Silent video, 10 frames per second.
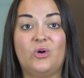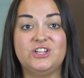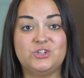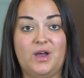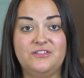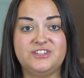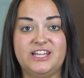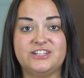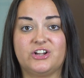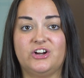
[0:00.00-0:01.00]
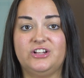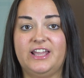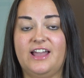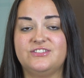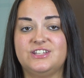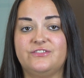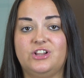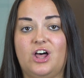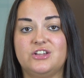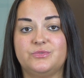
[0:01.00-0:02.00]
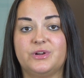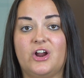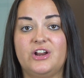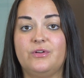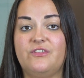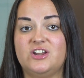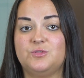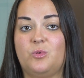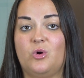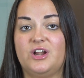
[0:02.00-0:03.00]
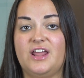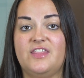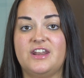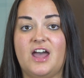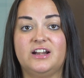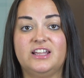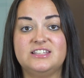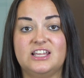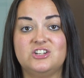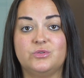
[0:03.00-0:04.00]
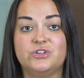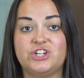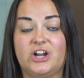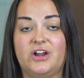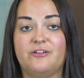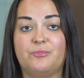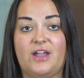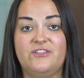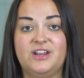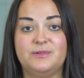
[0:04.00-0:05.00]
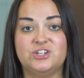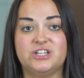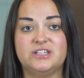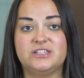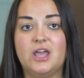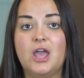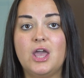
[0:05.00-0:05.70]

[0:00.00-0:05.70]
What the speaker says: only 12 states currently have civil laws regarding revenge porn and the non-consensual sharing of private images,